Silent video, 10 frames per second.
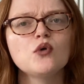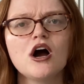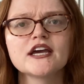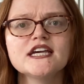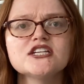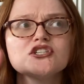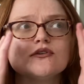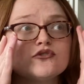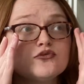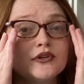wonky, so
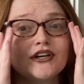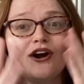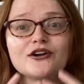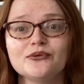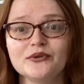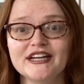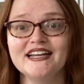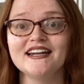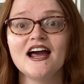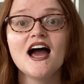it was really hard to
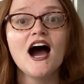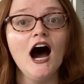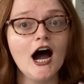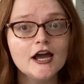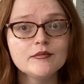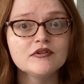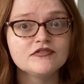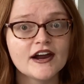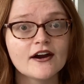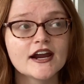read. I am a
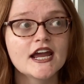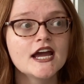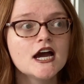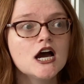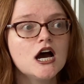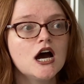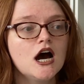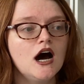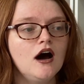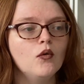very
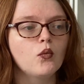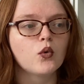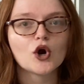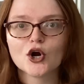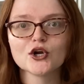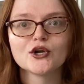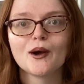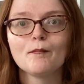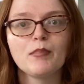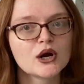word
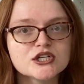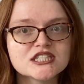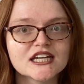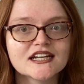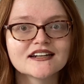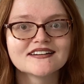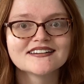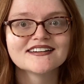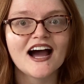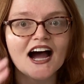person.
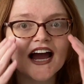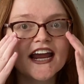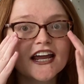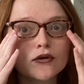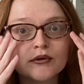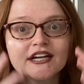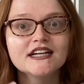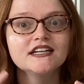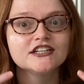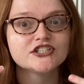I
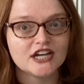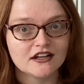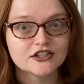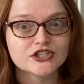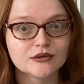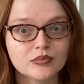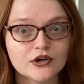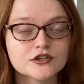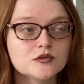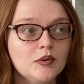read challenging
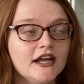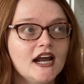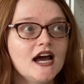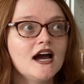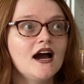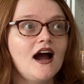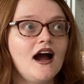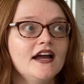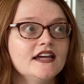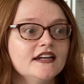books, but
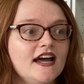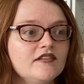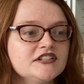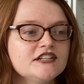I can have a